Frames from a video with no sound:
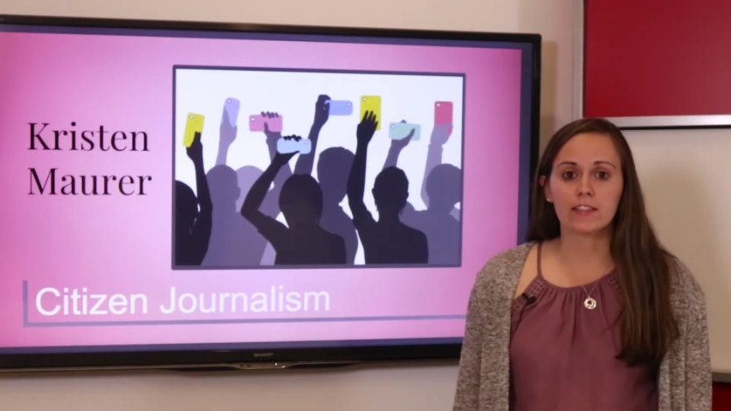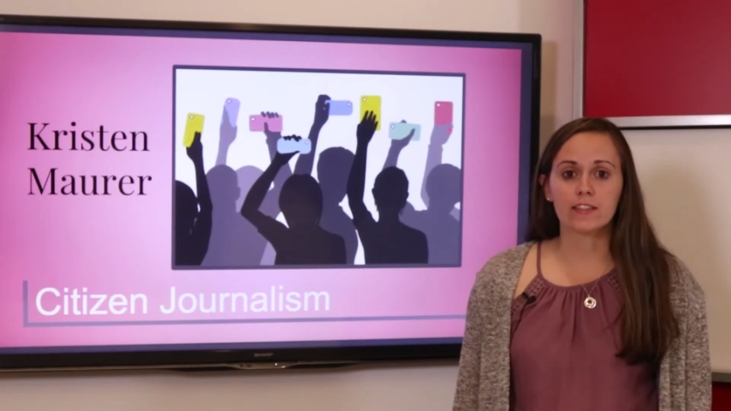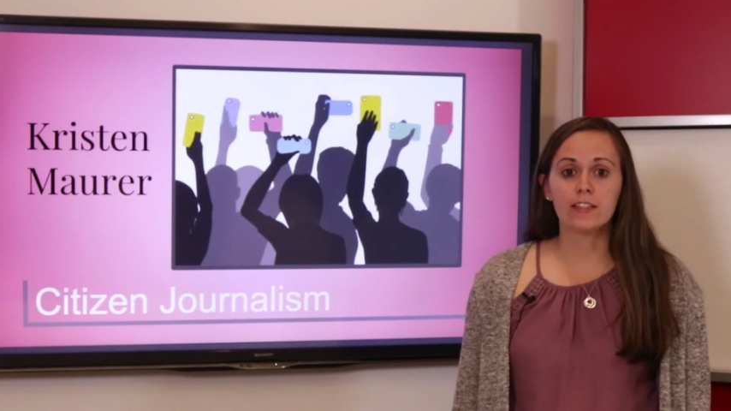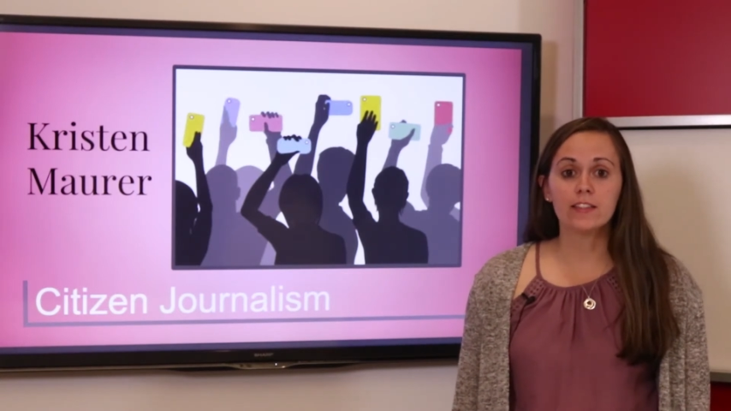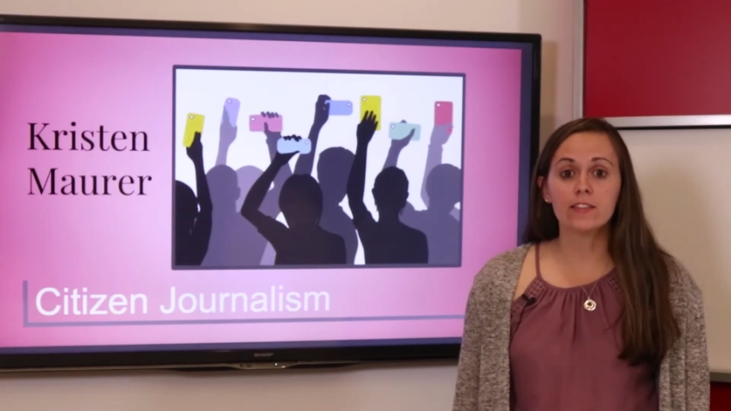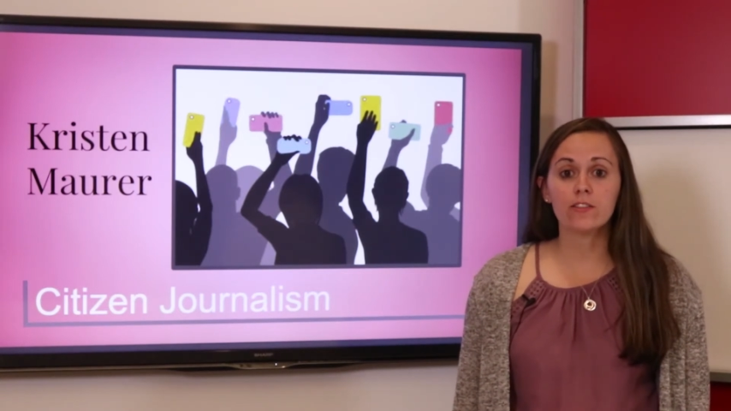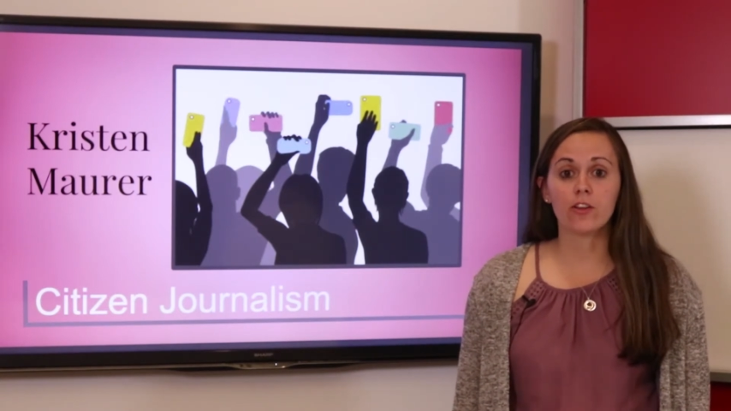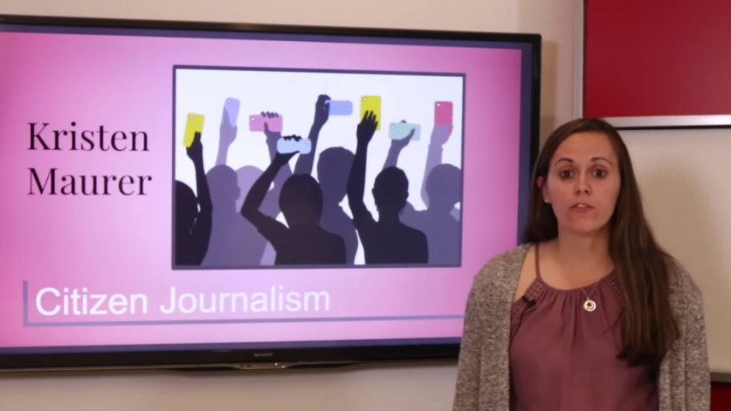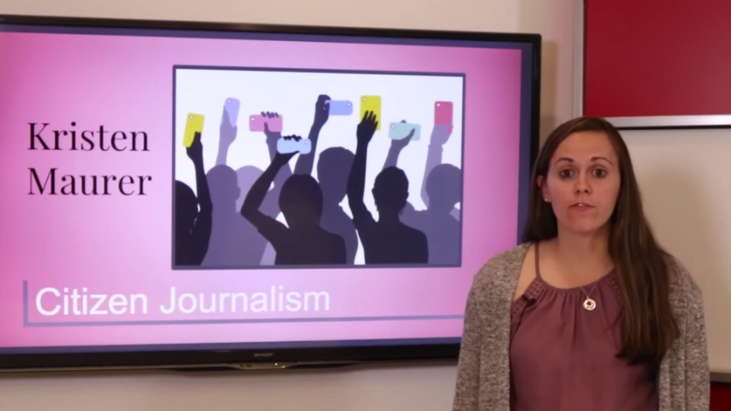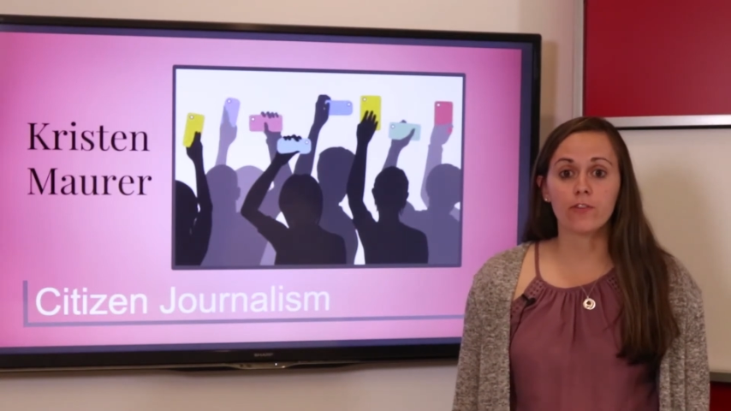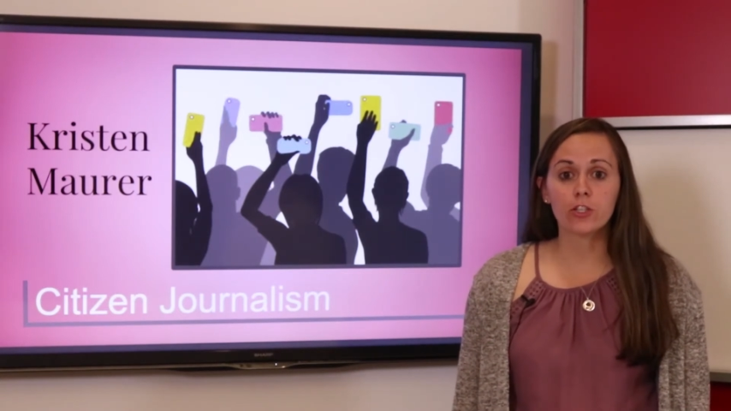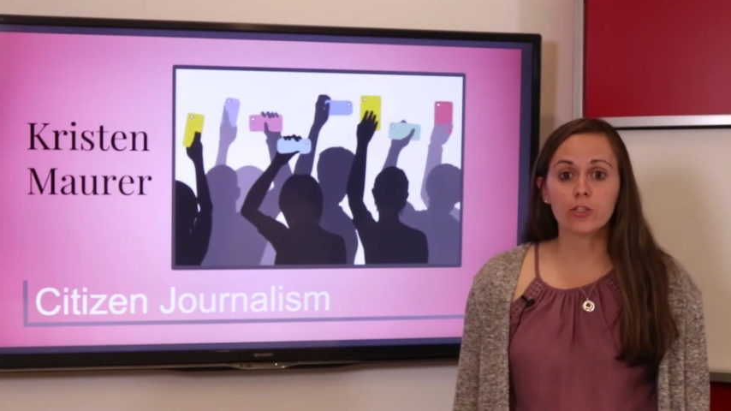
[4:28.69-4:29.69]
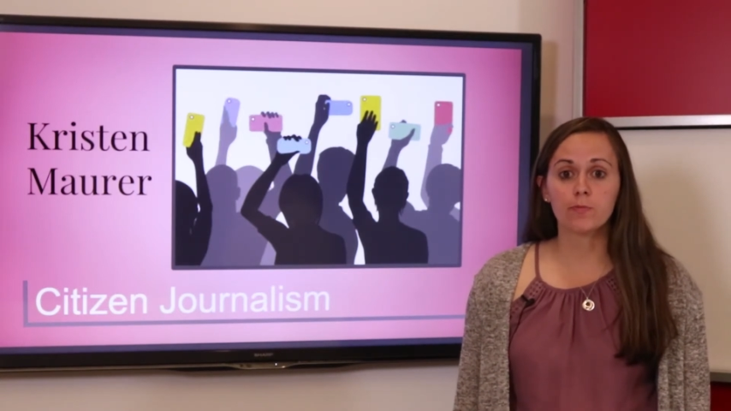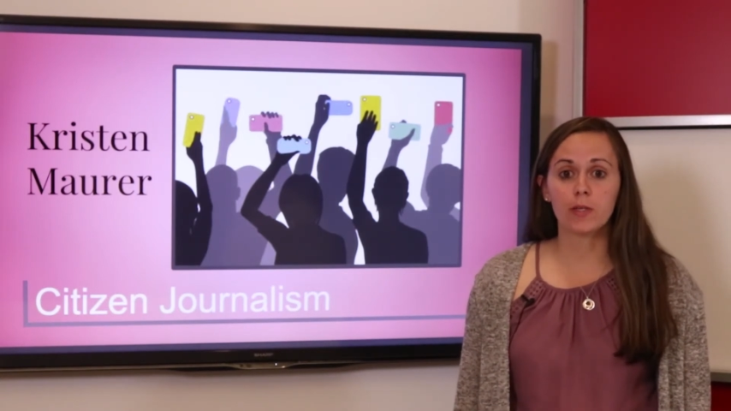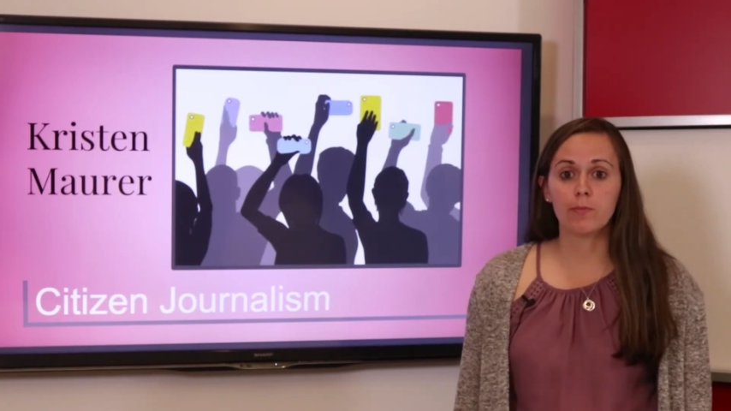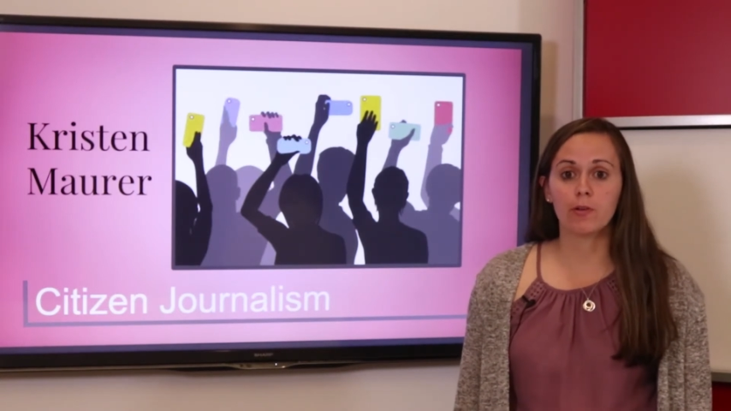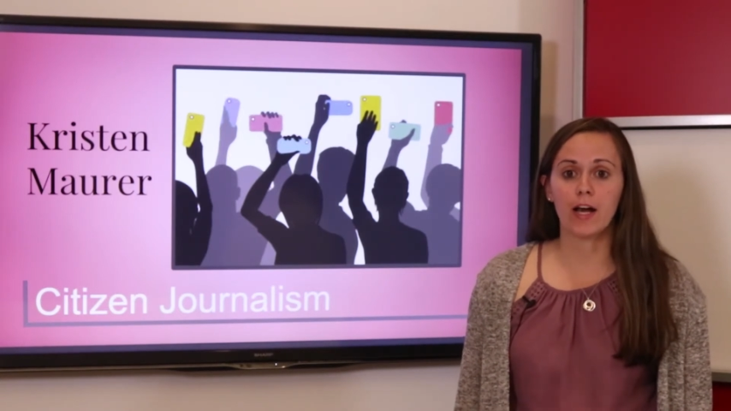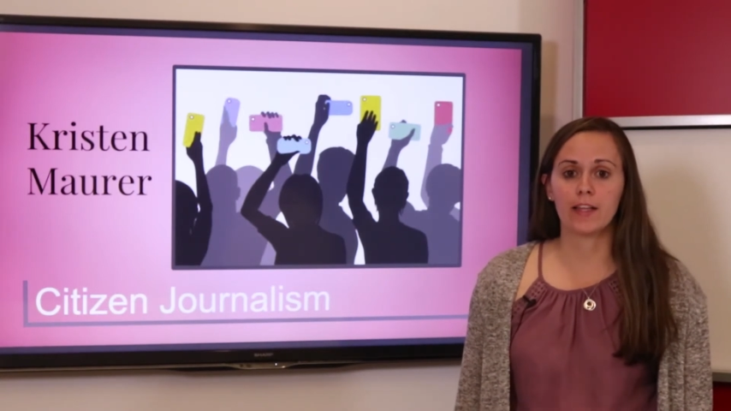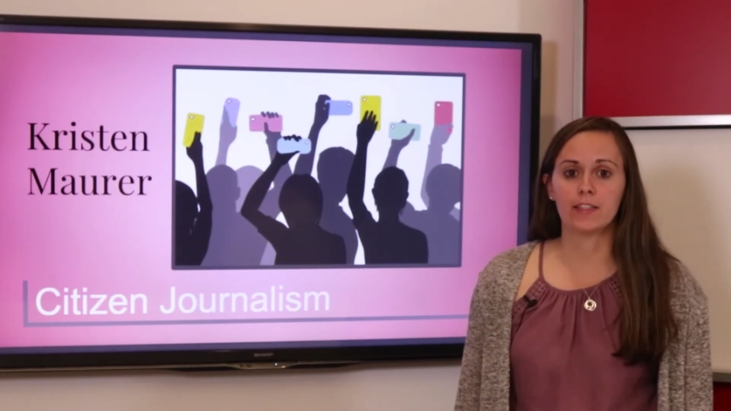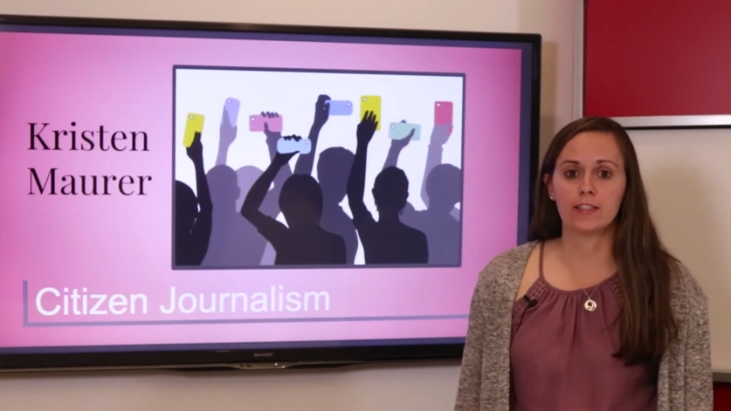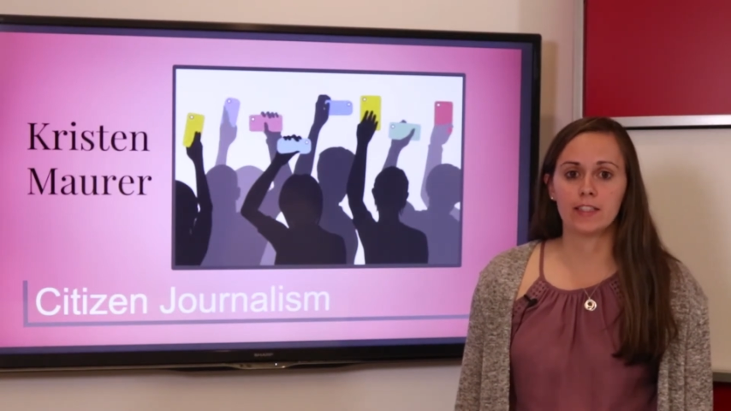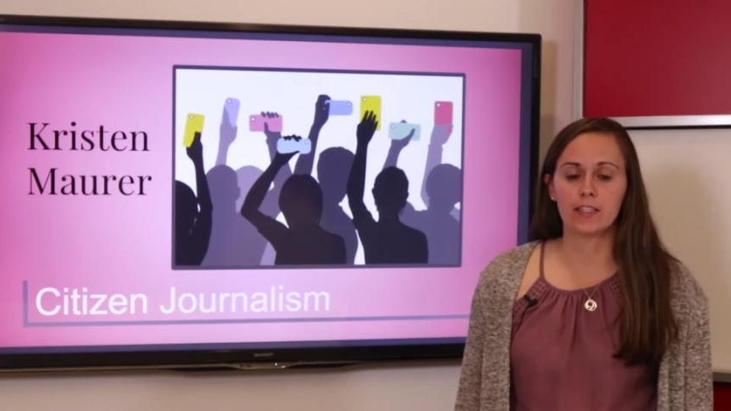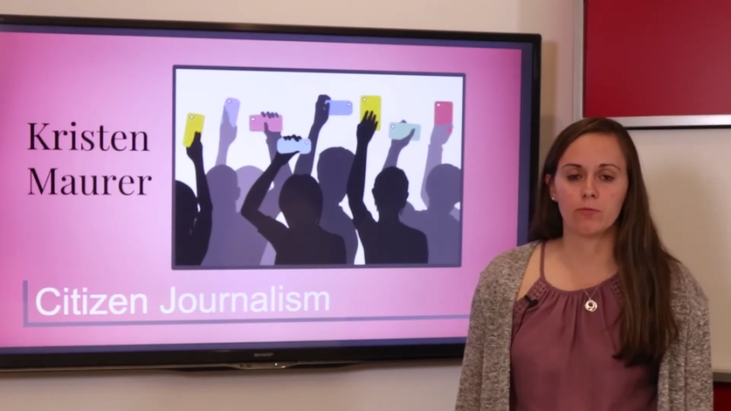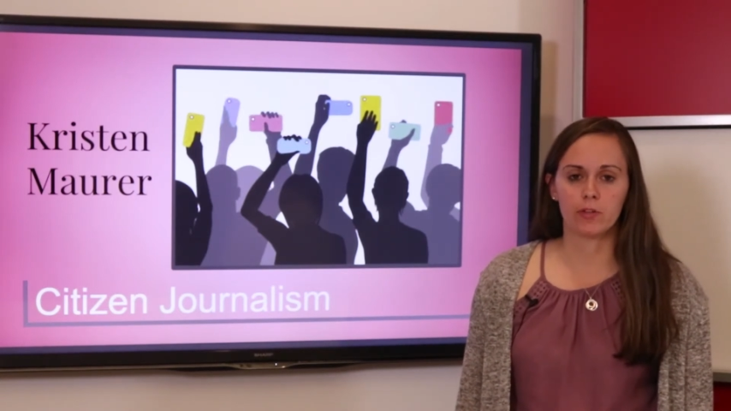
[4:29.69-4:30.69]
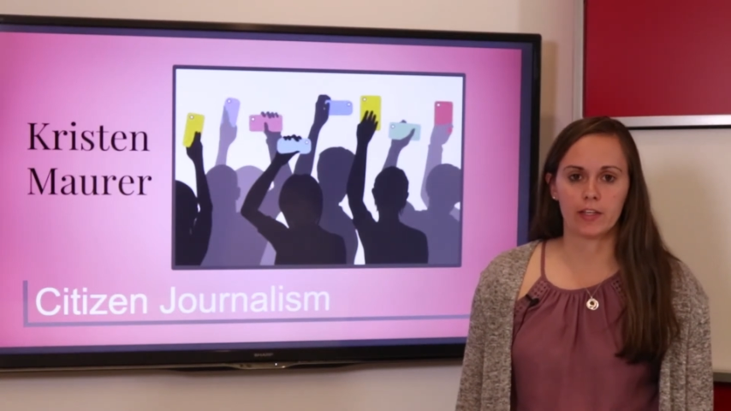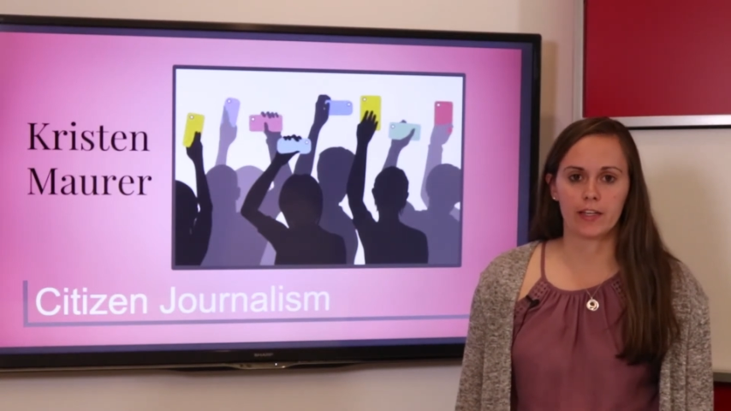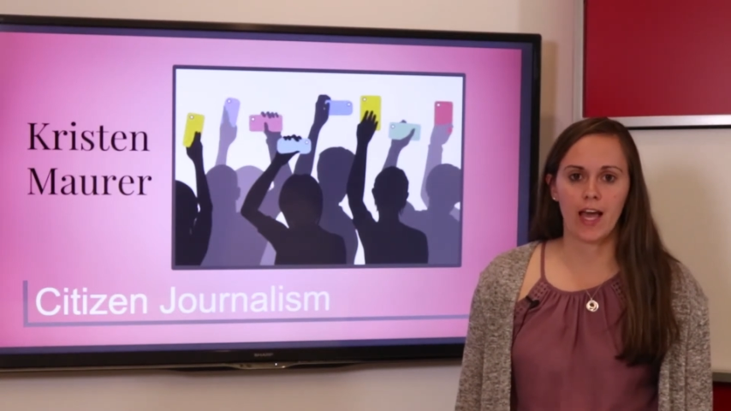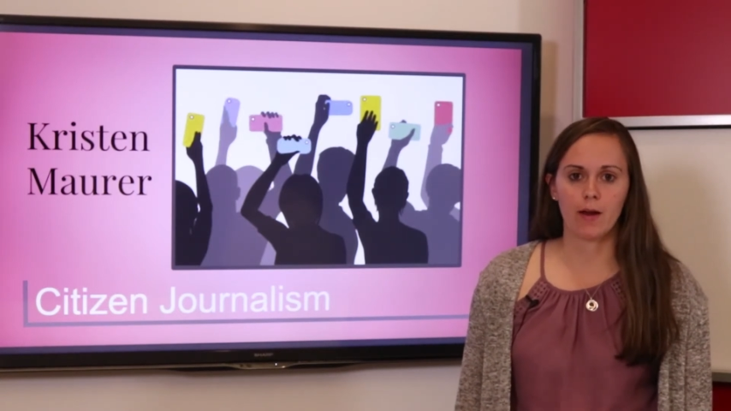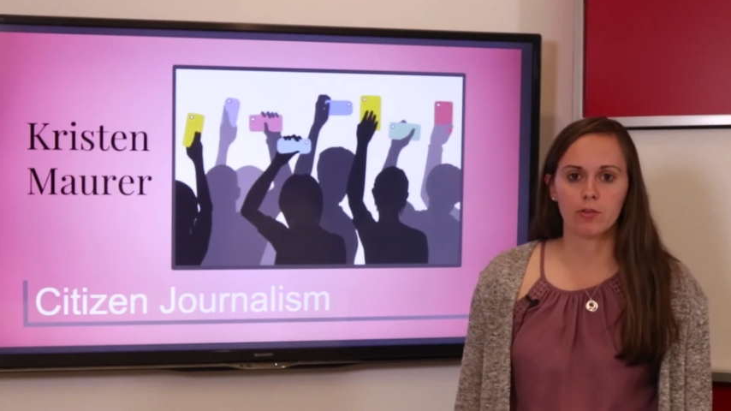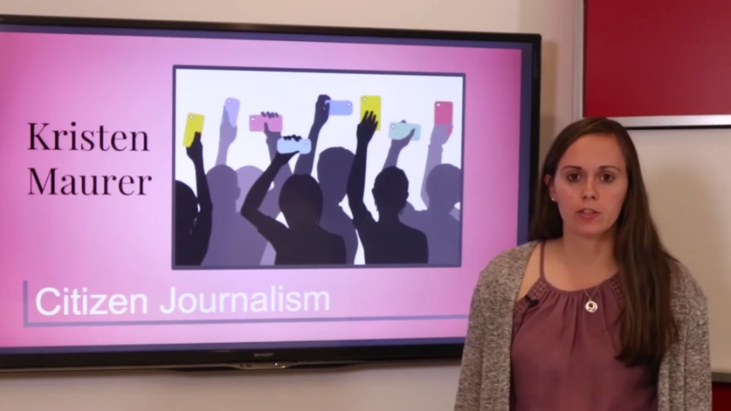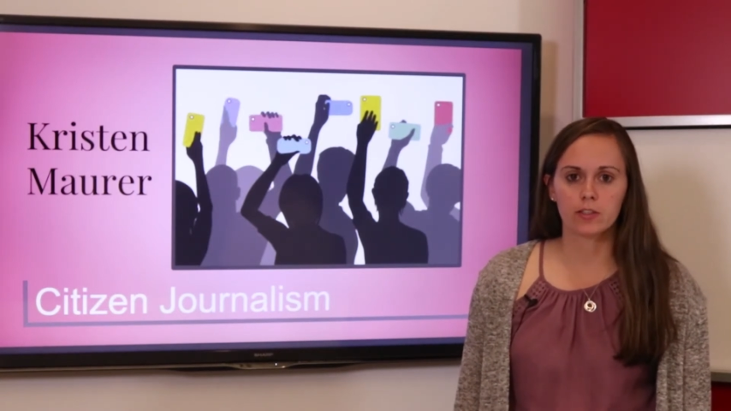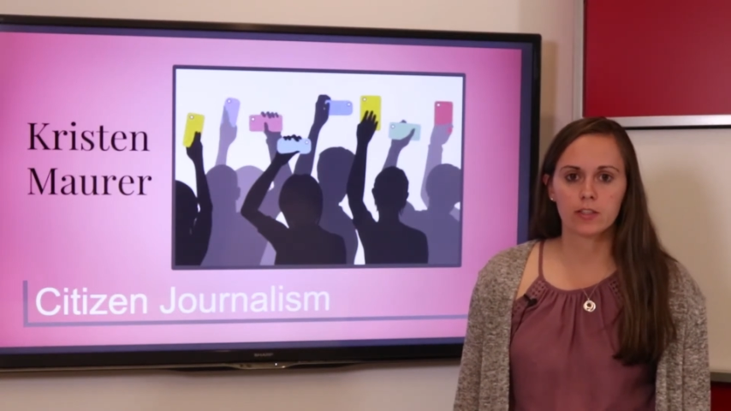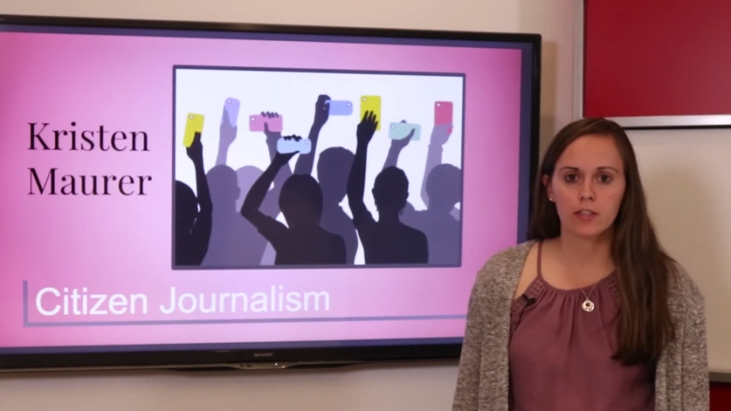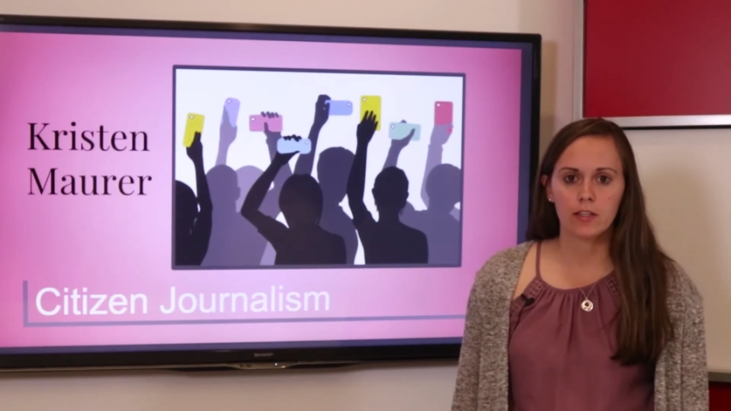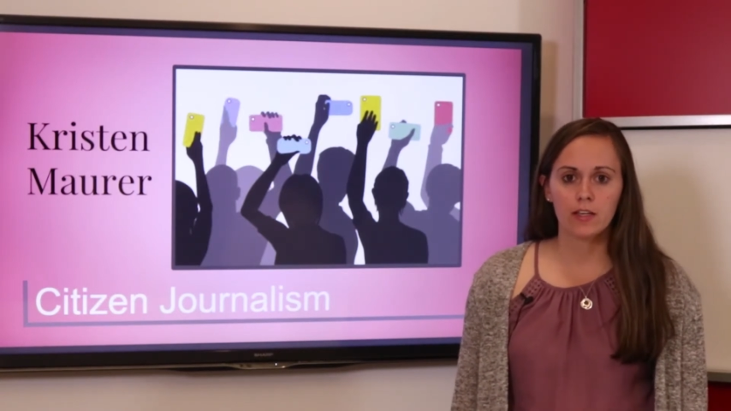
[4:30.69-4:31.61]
citizens are the first people at the scene with their cameras.